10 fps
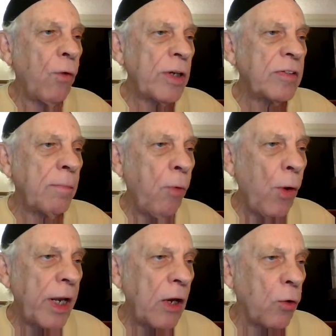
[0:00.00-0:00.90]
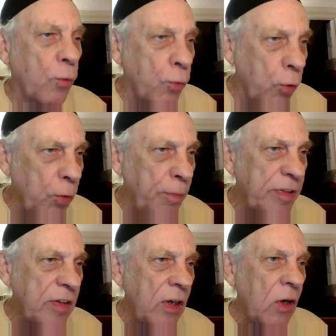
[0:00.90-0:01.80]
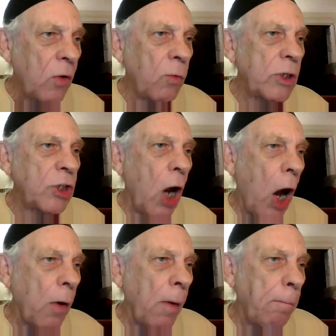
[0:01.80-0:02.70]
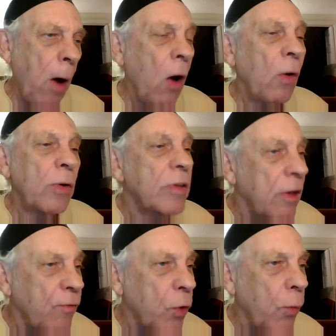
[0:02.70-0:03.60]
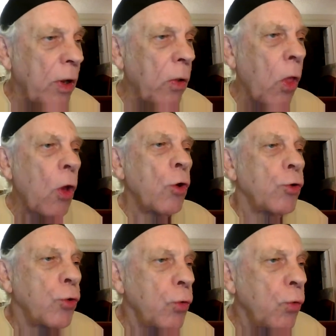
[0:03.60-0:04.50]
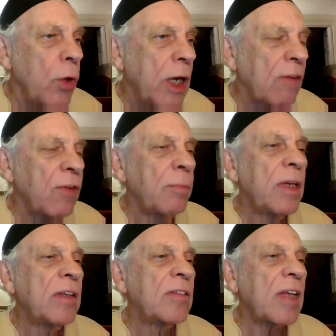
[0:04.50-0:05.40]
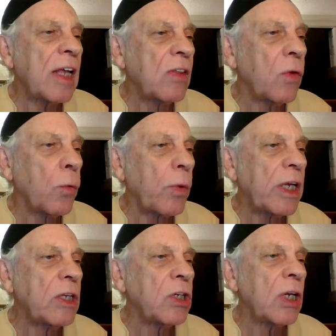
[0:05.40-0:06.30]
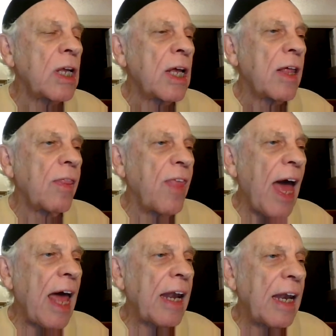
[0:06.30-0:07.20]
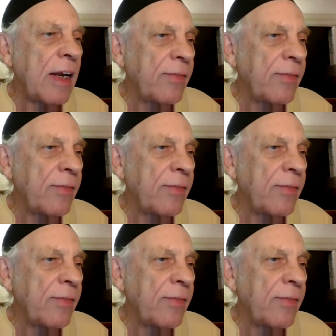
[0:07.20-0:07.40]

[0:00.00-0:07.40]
for supporting groups which are opposed, if you will, to governments in the region that